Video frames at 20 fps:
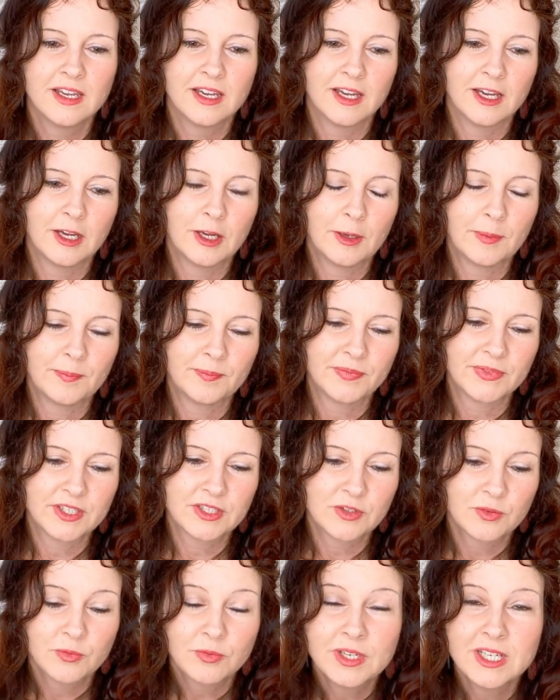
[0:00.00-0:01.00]
um,
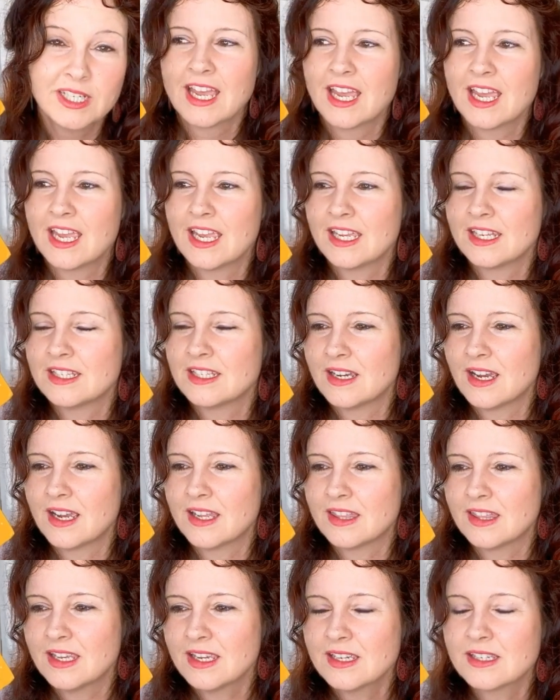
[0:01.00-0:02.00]
to read. And I
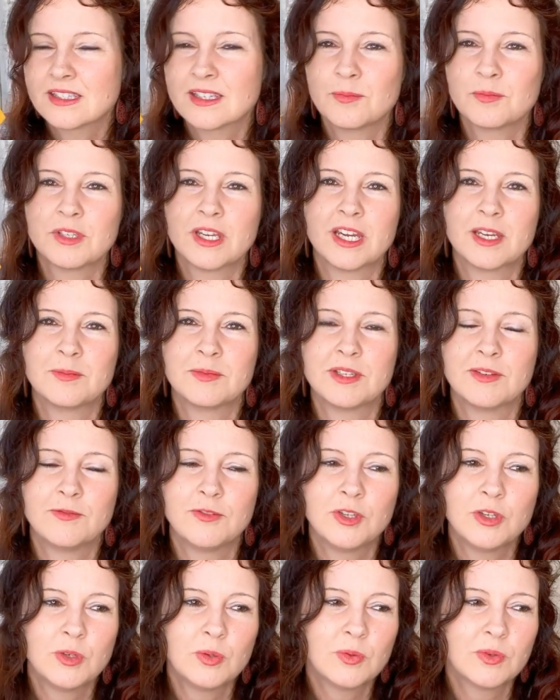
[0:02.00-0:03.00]
think sometimes
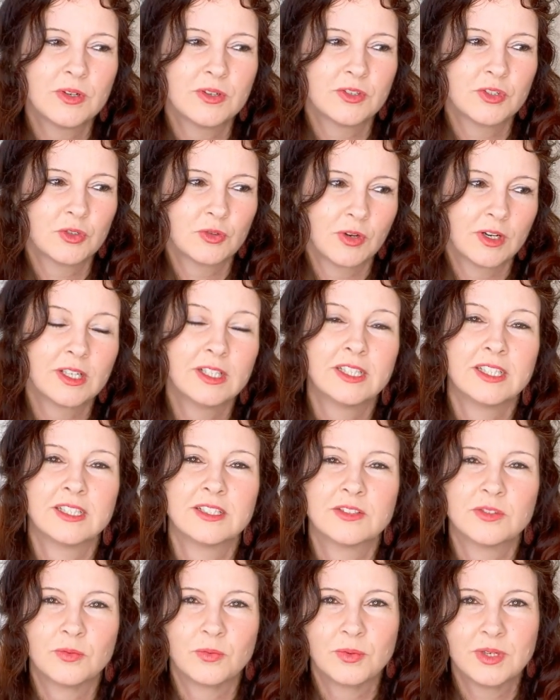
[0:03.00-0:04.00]
if you are struggling
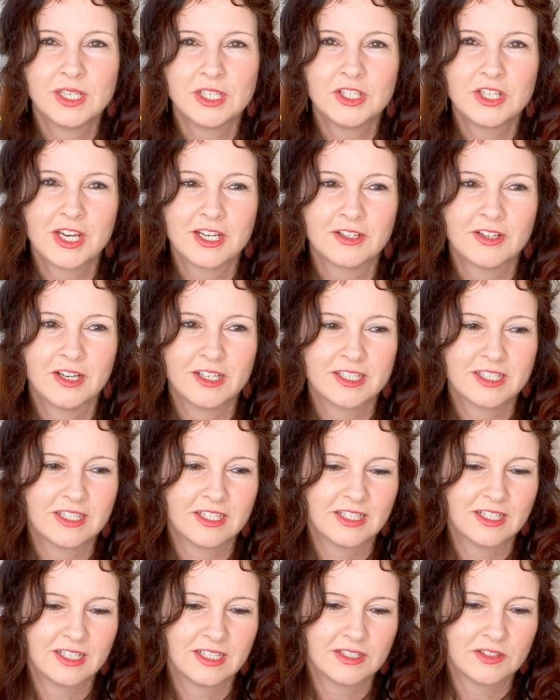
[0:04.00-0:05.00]
to read Jane
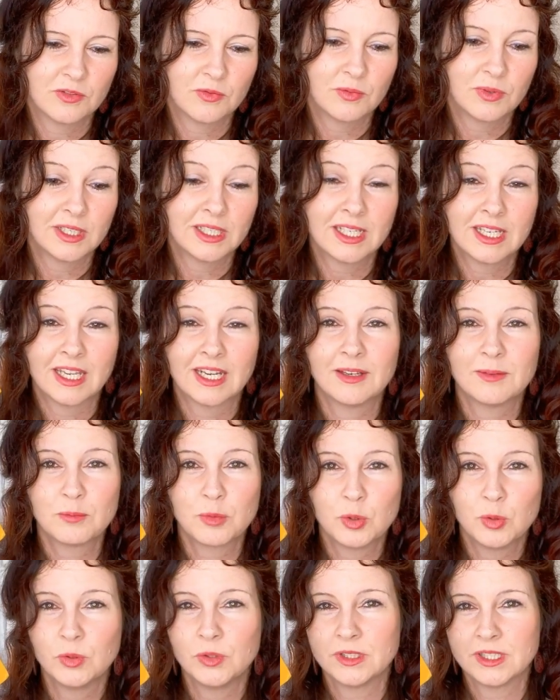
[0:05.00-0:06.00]
Austen and to really get
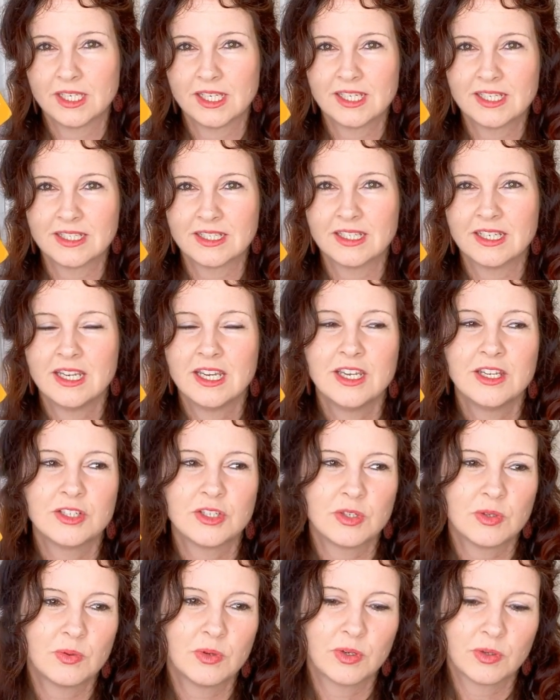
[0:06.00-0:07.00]
pulled in
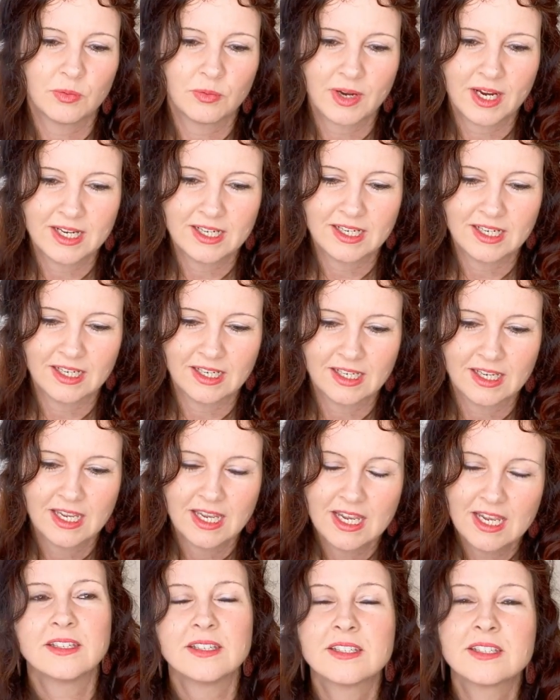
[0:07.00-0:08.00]
to her writing,
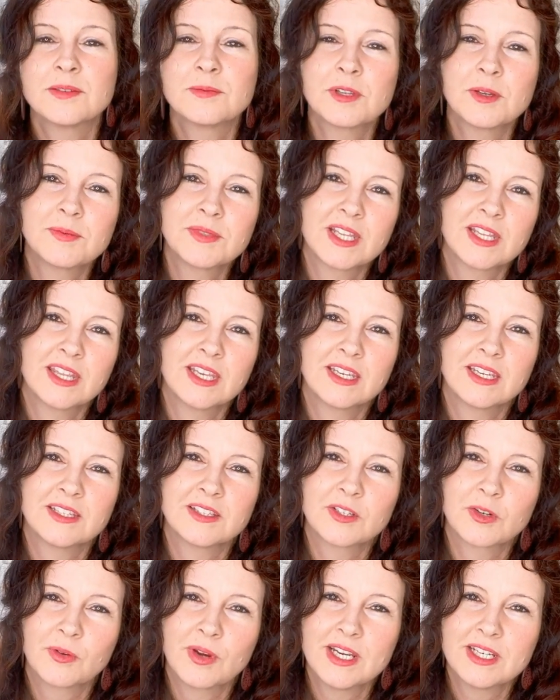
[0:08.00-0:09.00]
sometimes I think
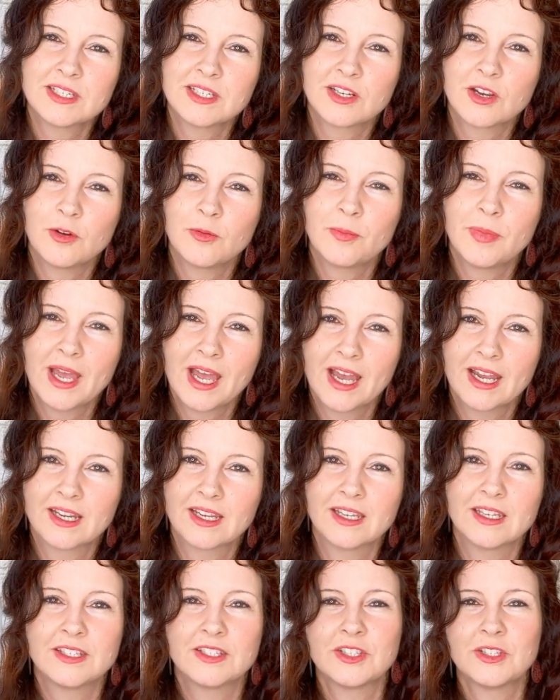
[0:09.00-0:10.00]
it's great to go
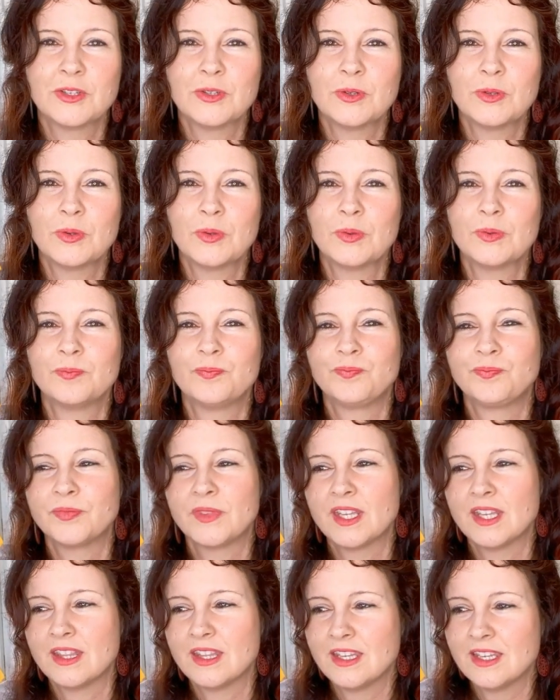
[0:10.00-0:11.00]
back to
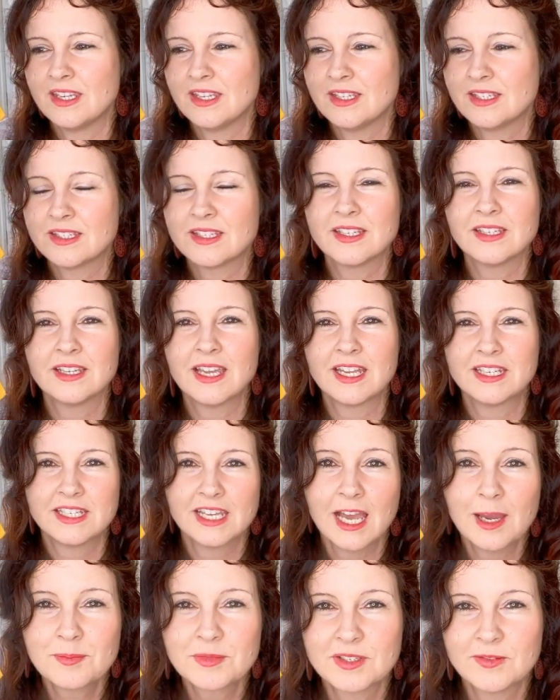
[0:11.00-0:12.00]
these
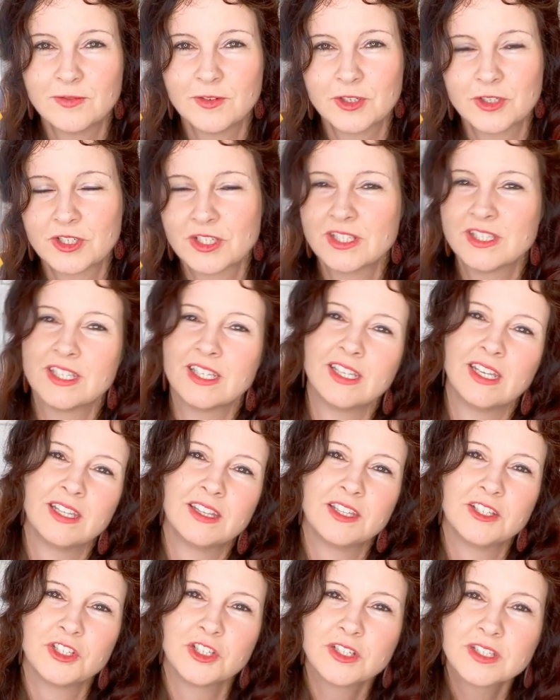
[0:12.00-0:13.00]
adapted versions and get
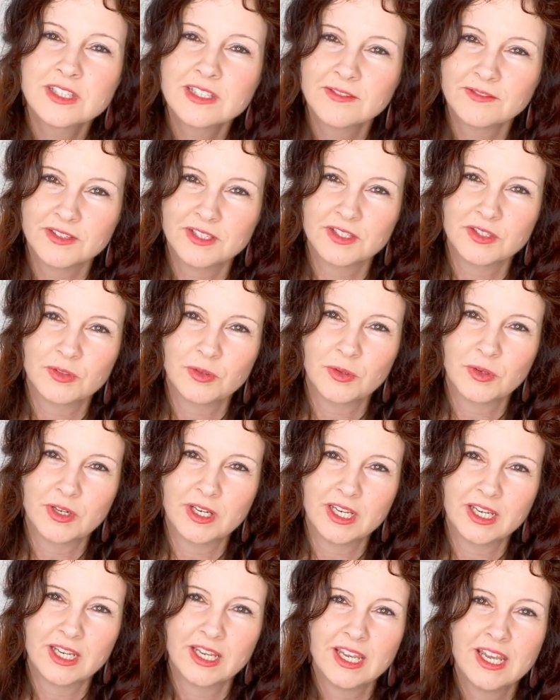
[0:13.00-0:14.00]
the gist of the
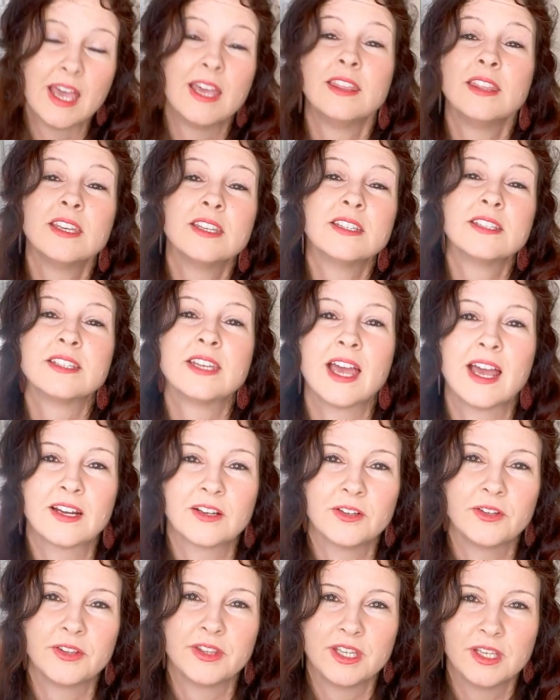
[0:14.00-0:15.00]
story, and then
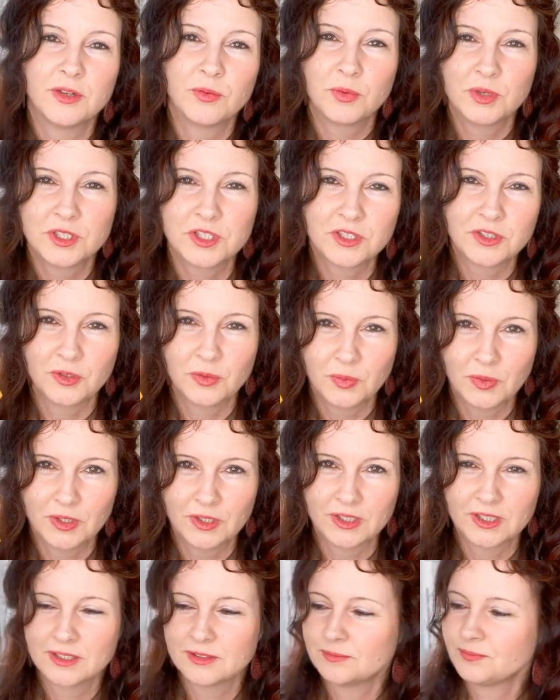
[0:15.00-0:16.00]
tackle the original
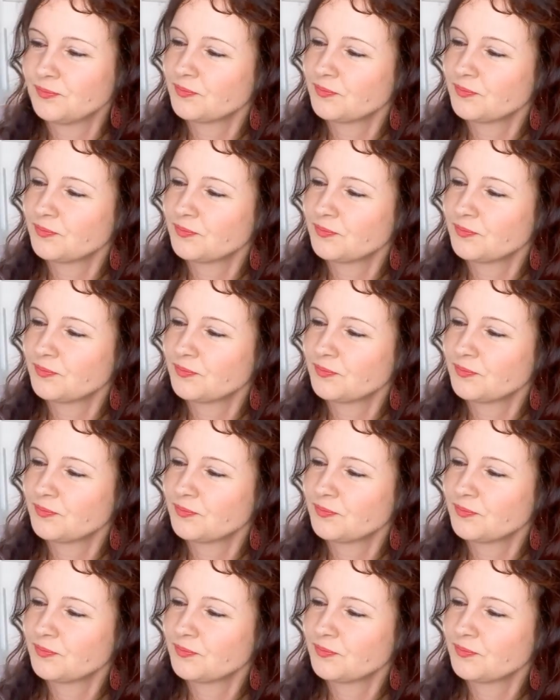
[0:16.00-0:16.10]
work.